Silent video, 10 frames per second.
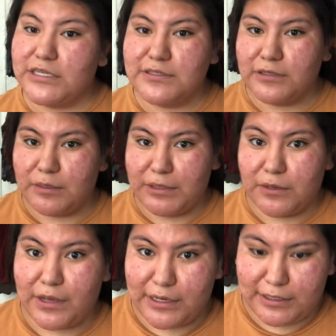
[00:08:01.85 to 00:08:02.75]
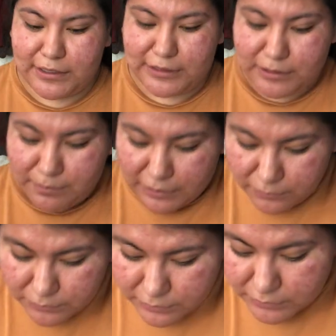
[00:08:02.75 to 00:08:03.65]
So let me go ahead and cut them out
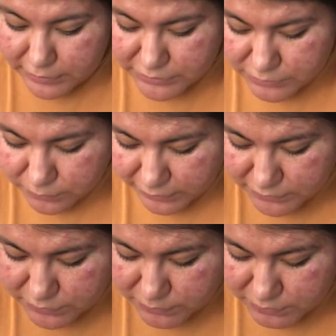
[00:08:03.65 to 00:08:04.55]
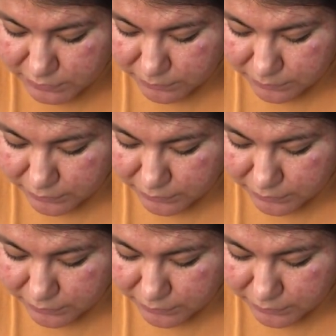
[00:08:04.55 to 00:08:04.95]
as you guys do so.